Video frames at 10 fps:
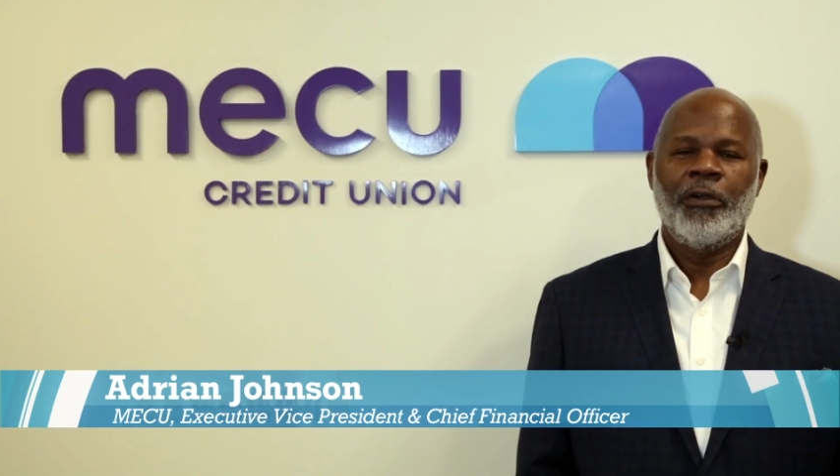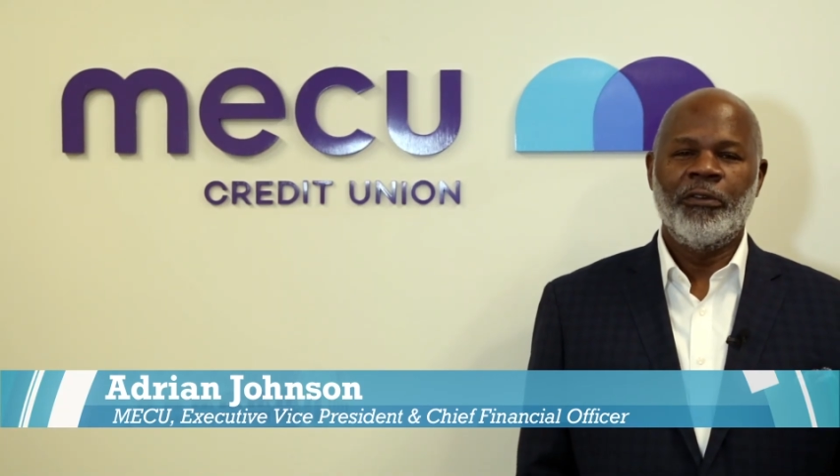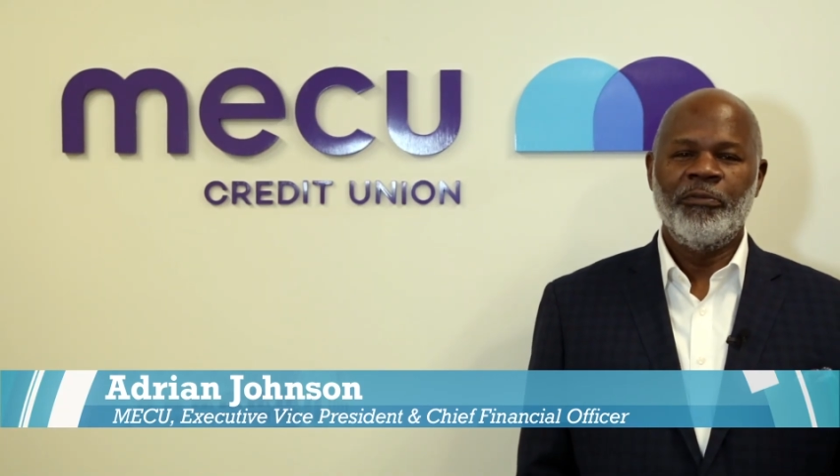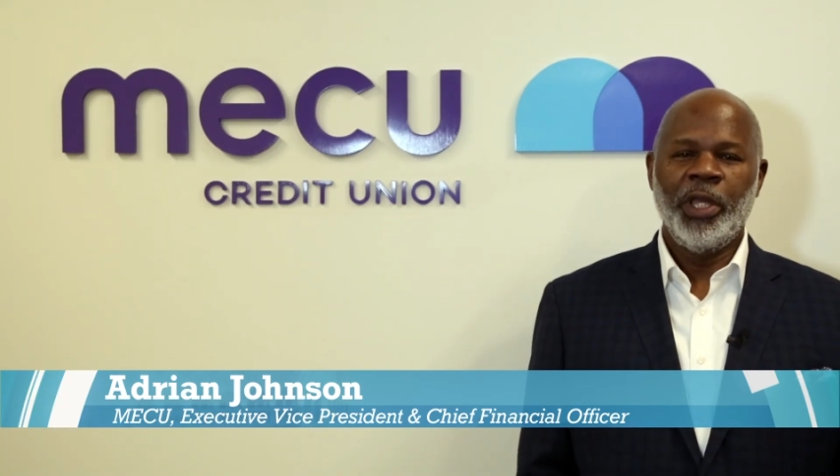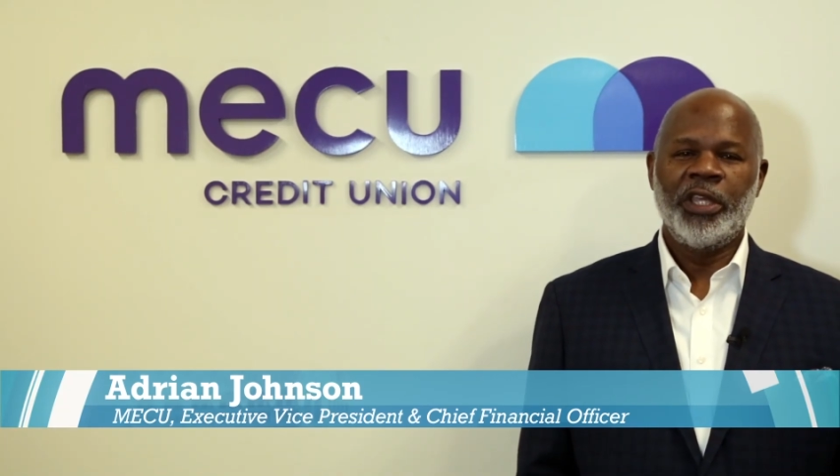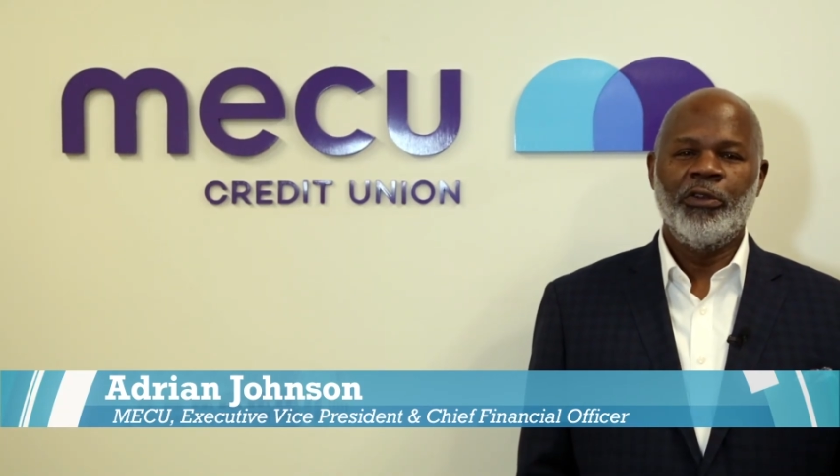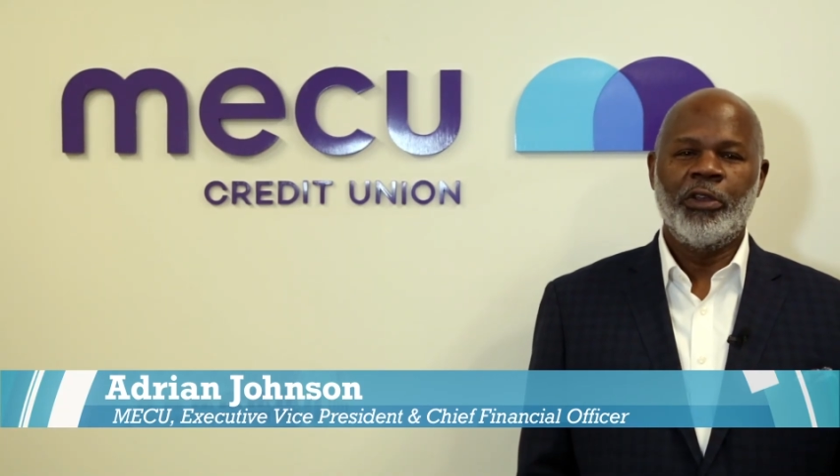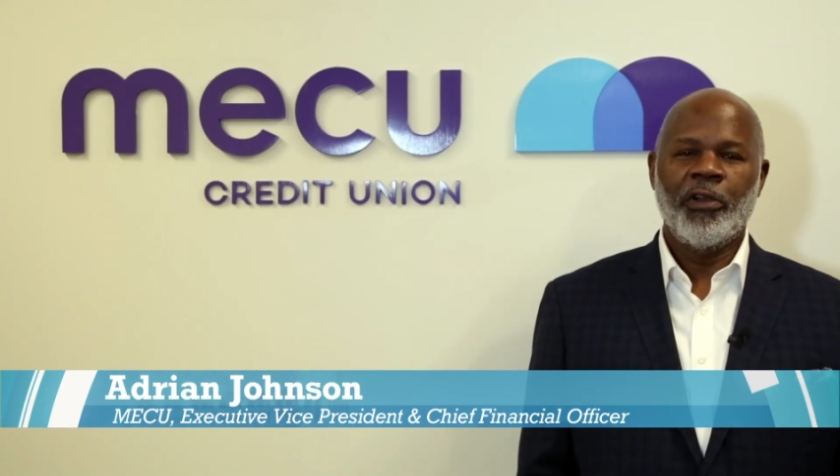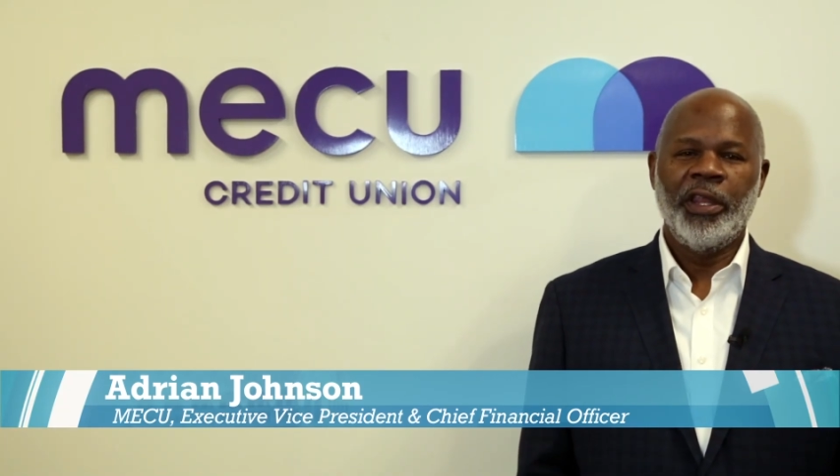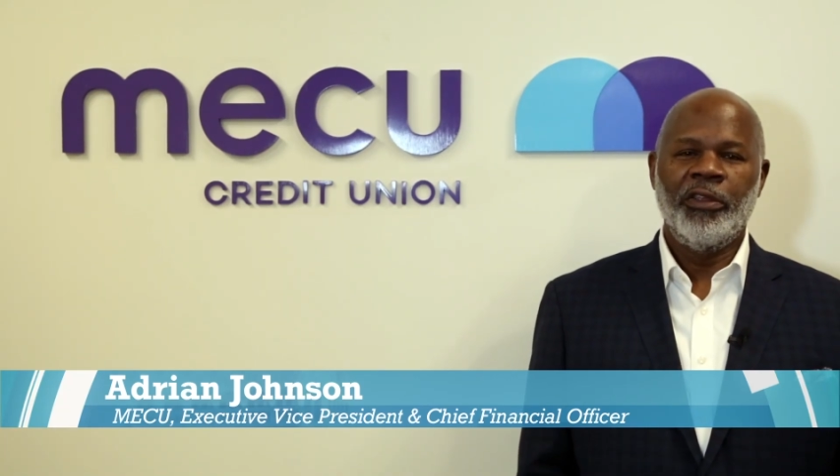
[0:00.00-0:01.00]
O of M E C
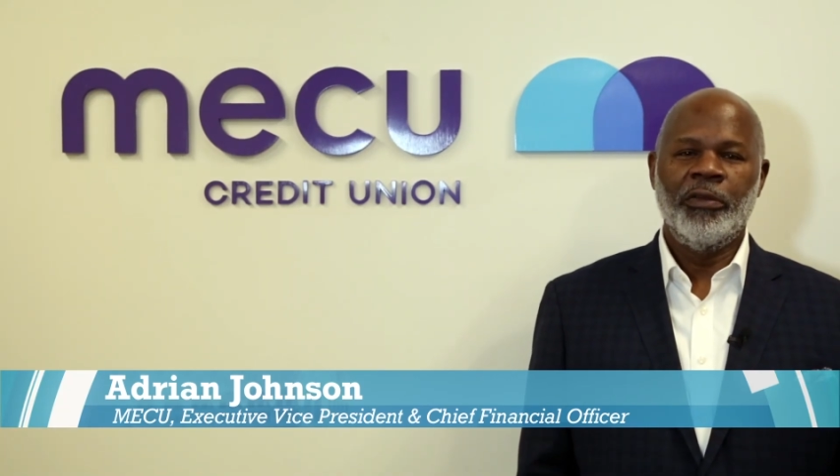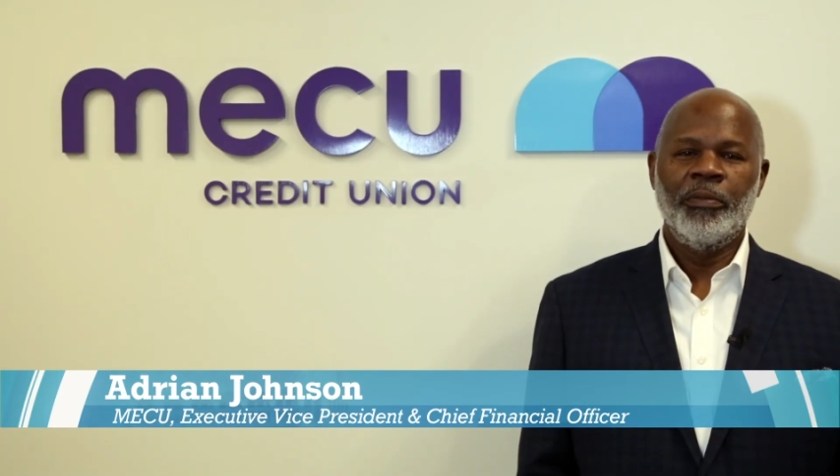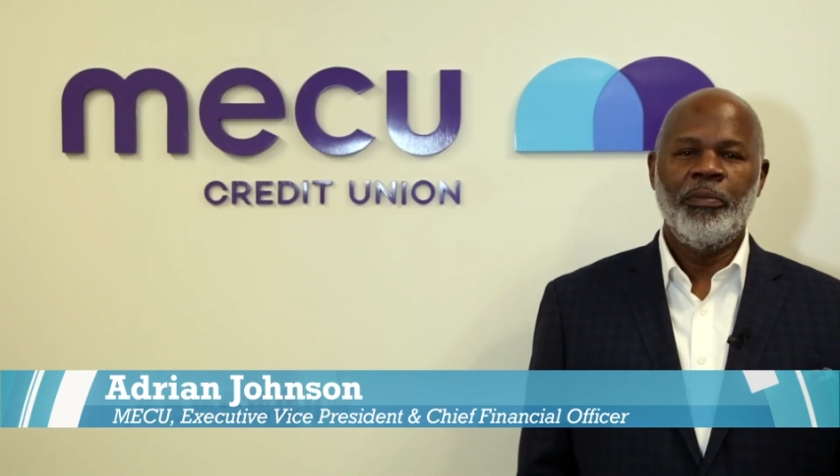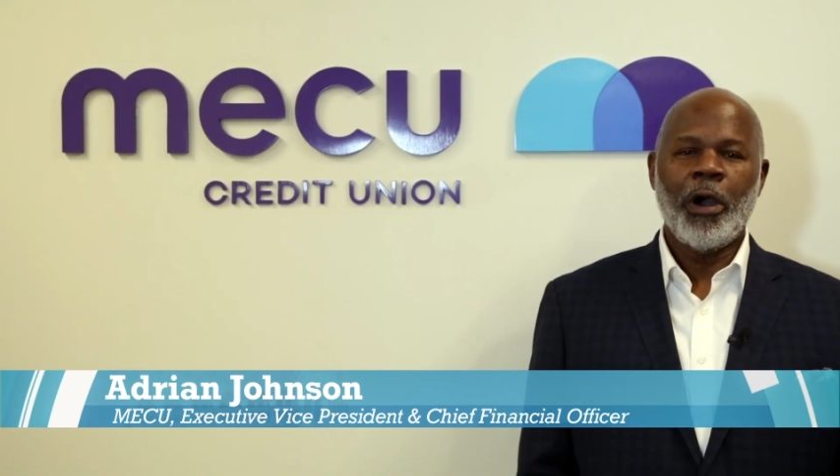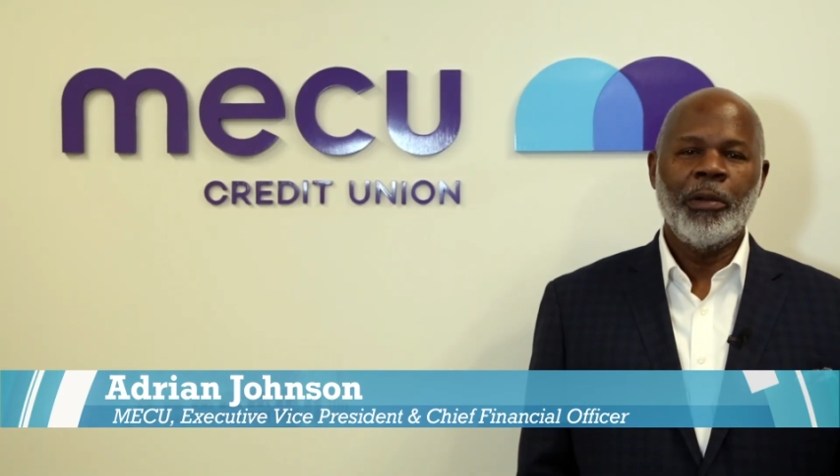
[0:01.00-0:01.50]
U Credit Union,